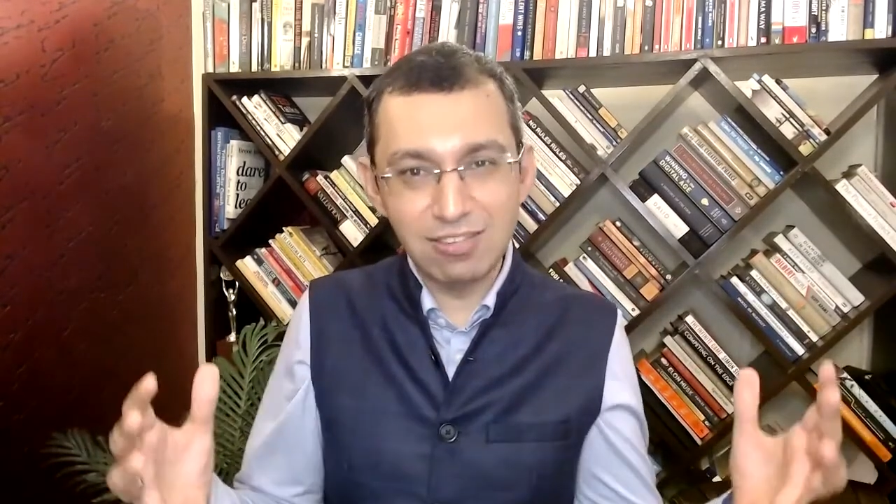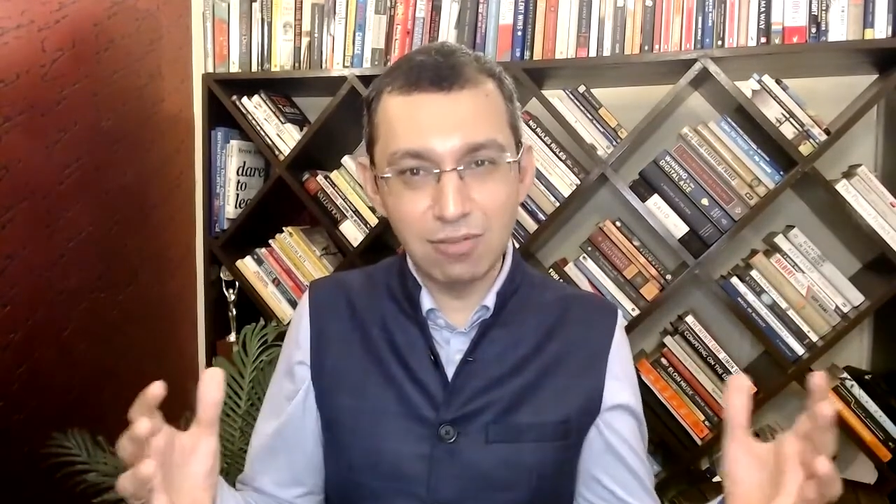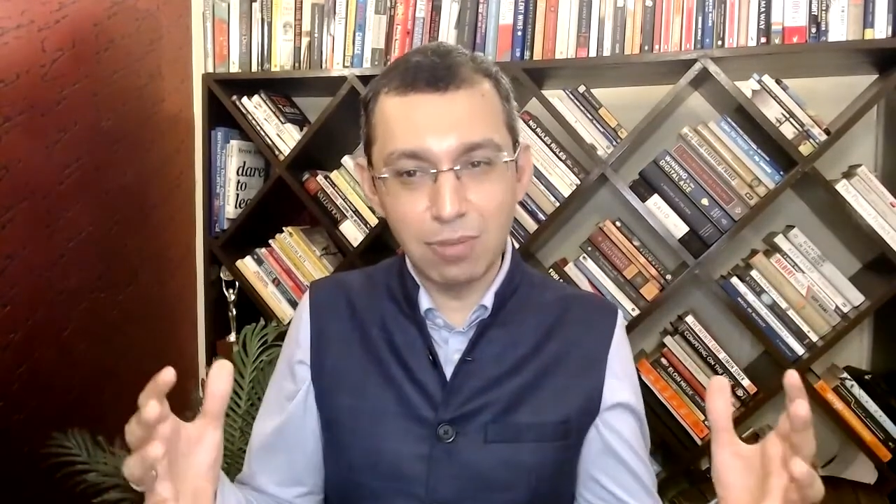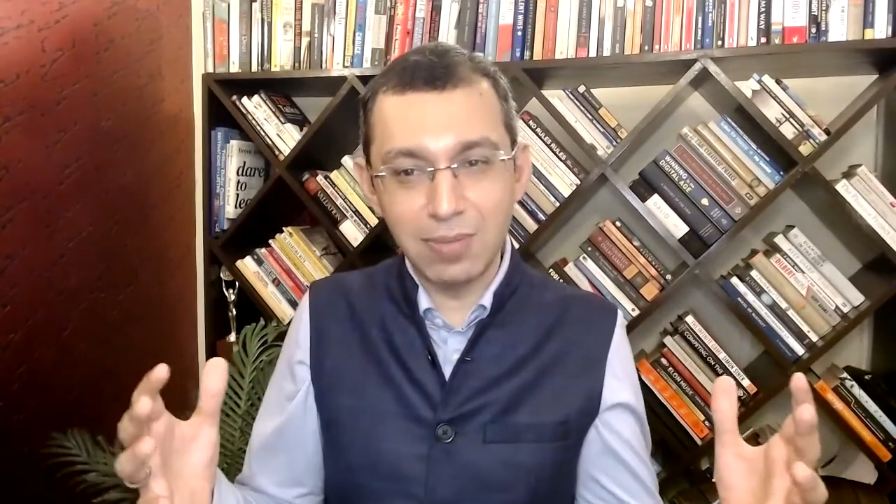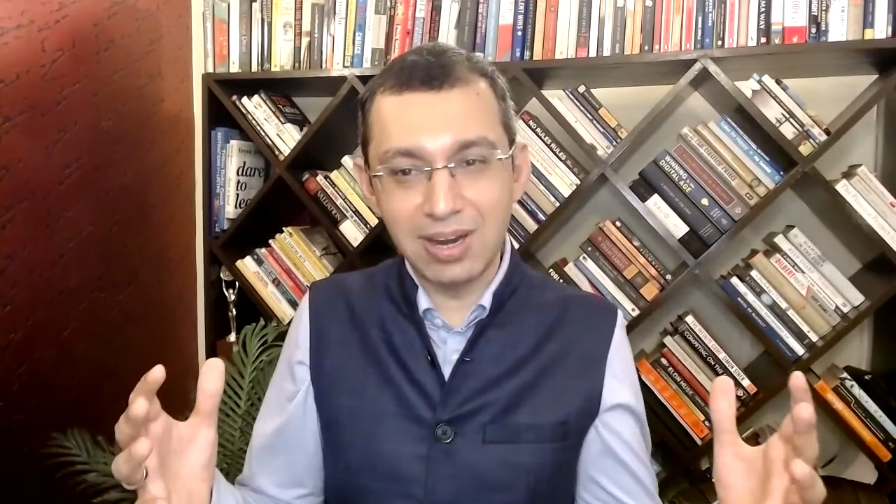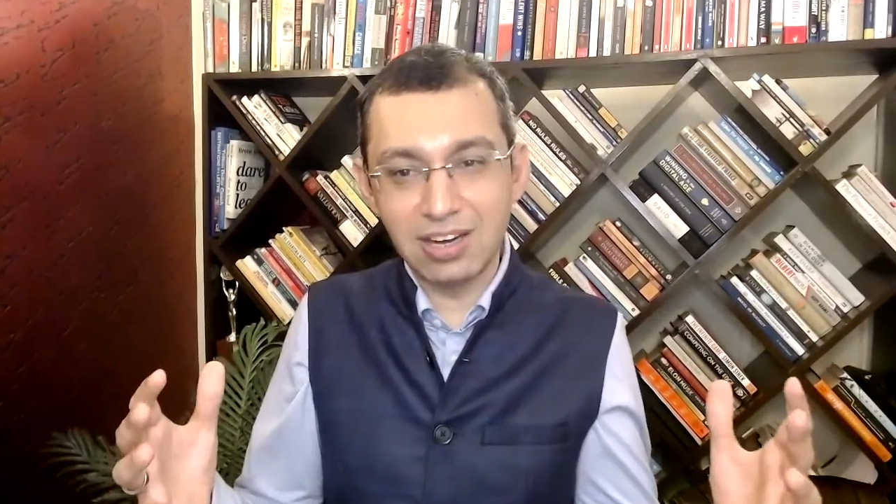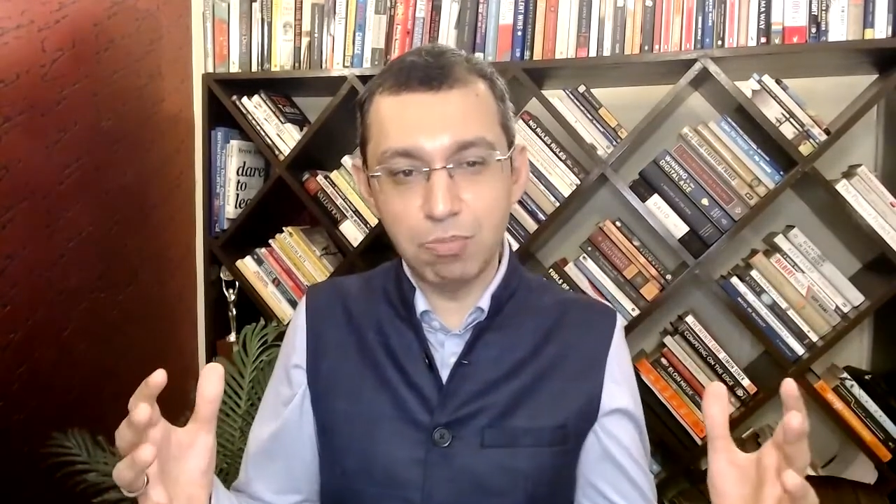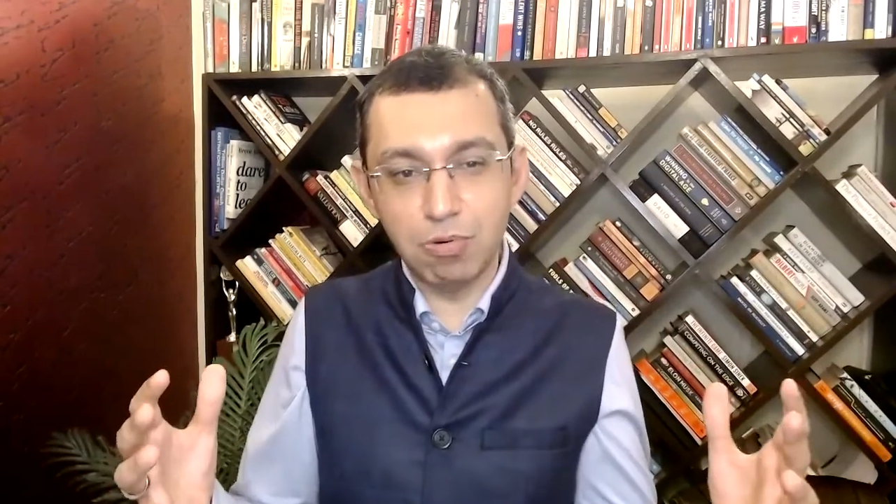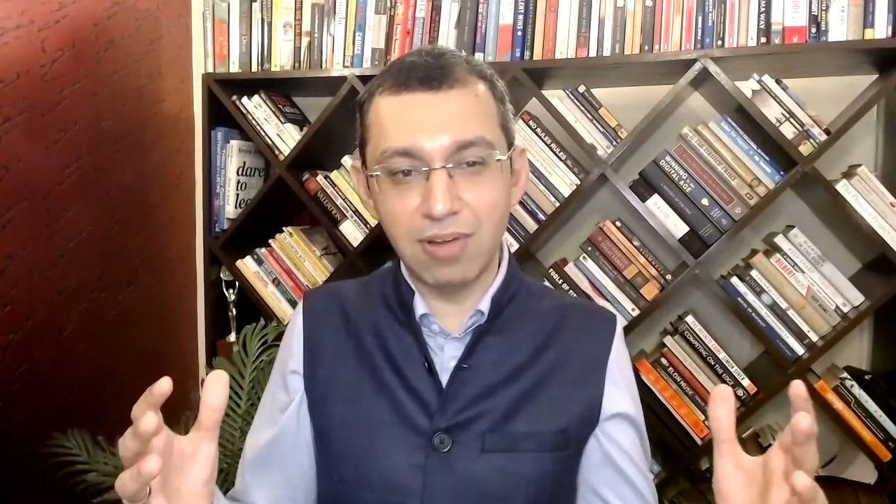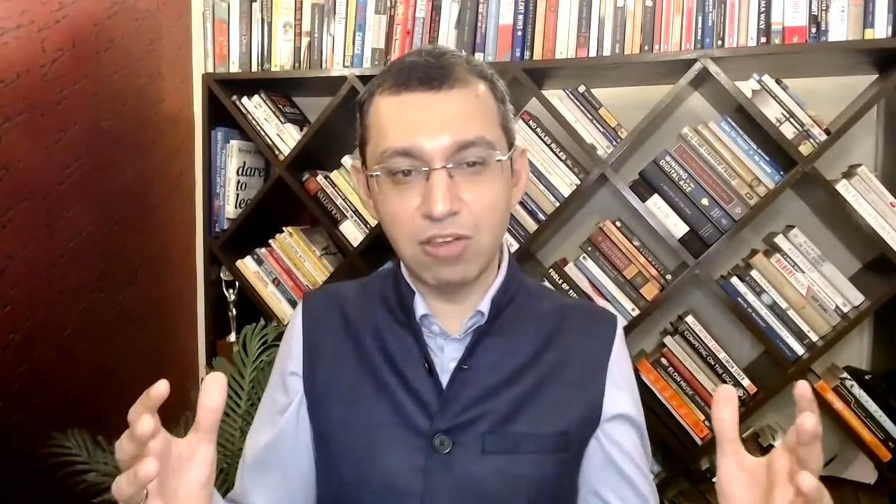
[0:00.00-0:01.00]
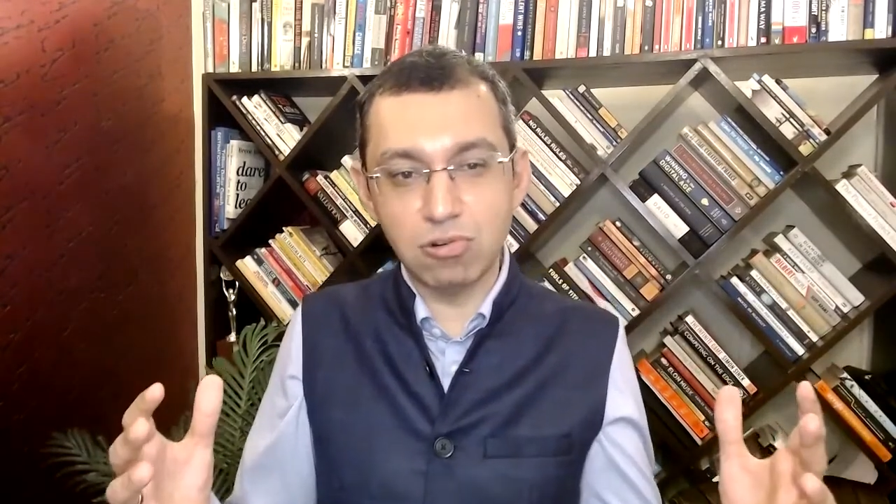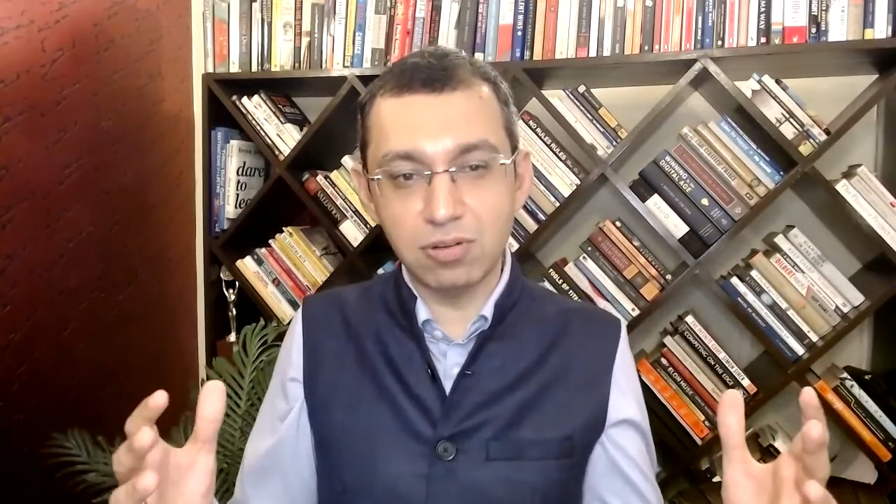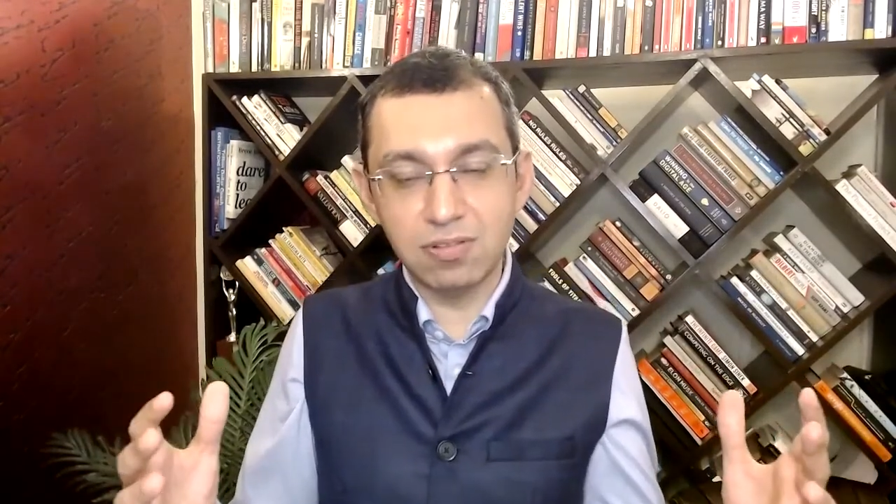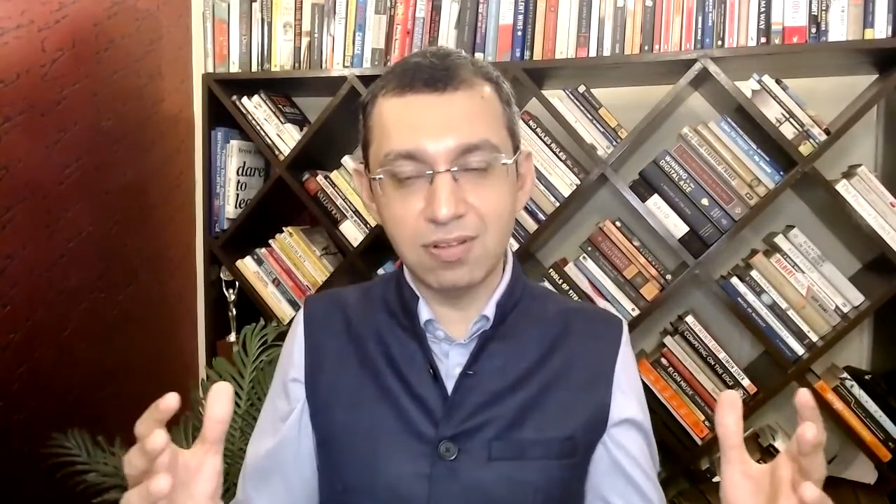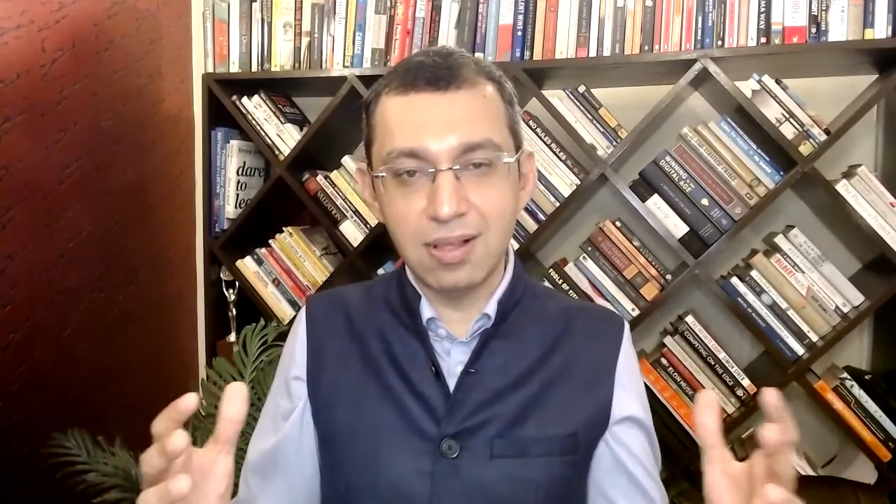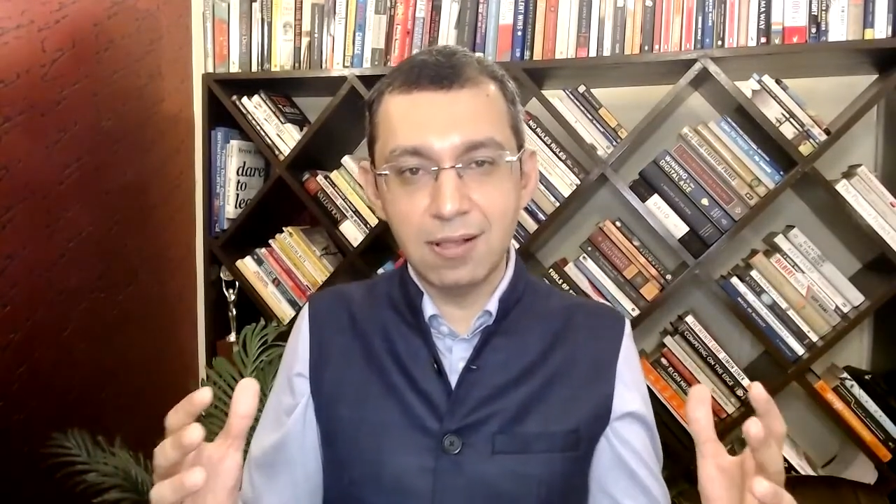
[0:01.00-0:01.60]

of women IT professionals.